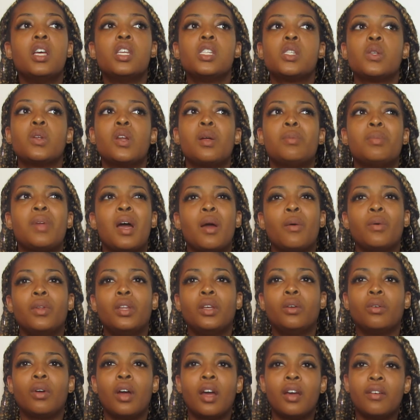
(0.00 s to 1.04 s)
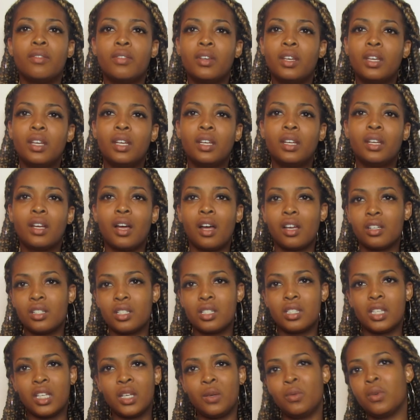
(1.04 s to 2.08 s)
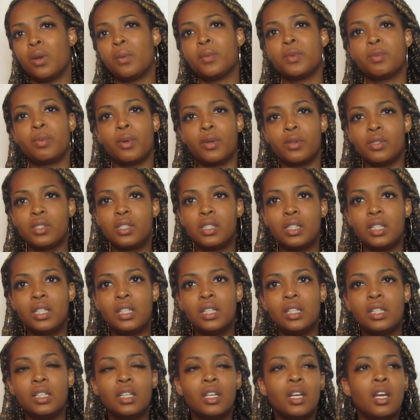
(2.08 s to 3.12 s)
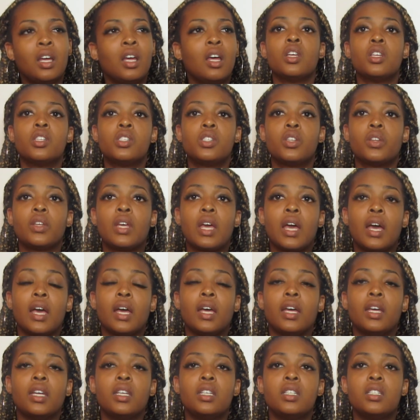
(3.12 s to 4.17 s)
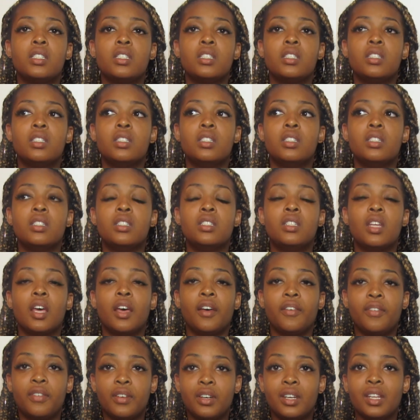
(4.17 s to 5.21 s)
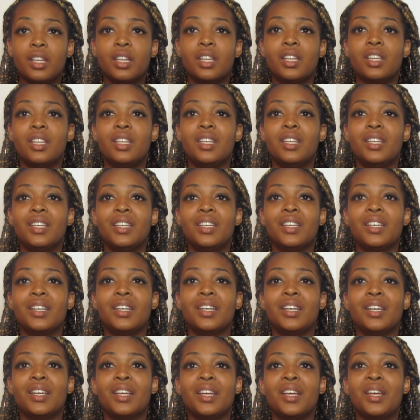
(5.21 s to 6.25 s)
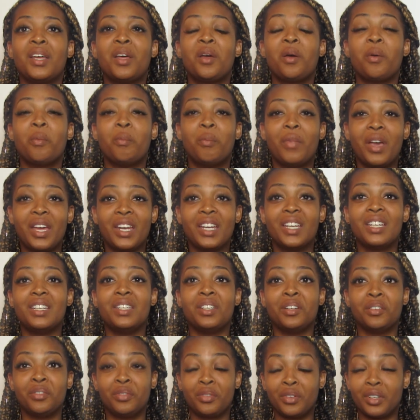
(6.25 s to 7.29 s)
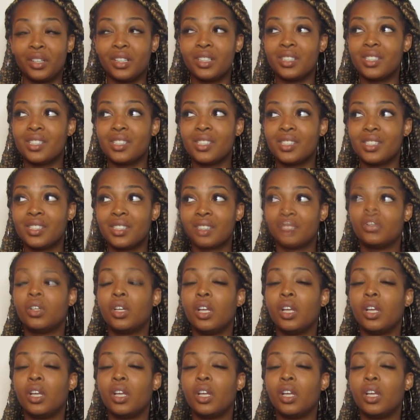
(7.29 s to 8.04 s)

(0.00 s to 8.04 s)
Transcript: So when I'm not really craving, I'll just eat what I'm supposed to eat. So yeah, it definitely made a difference.